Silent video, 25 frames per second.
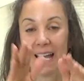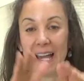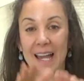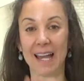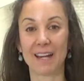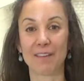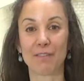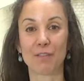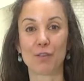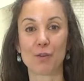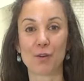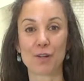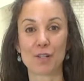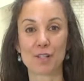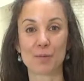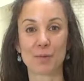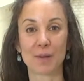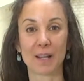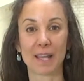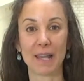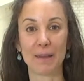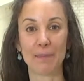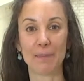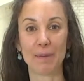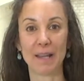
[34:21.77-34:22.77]
And of course, we're
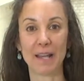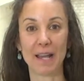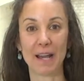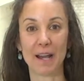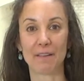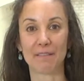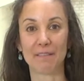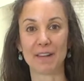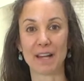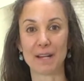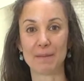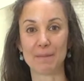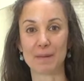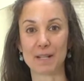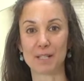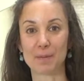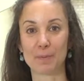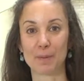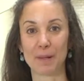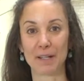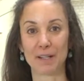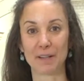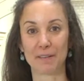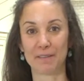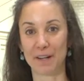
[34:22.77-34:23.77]
keeping our Vitamix
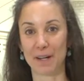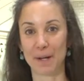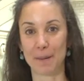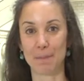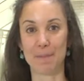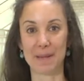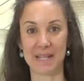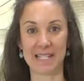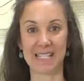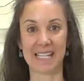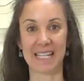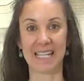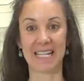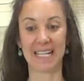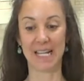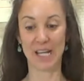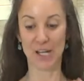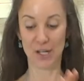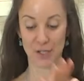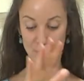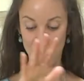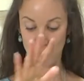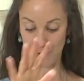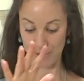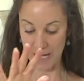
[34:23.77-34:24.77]
blender very busy
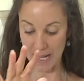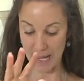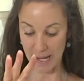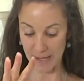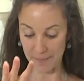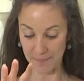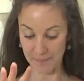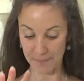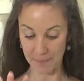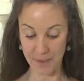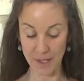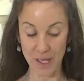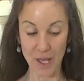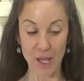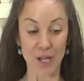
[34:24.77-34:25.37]
today.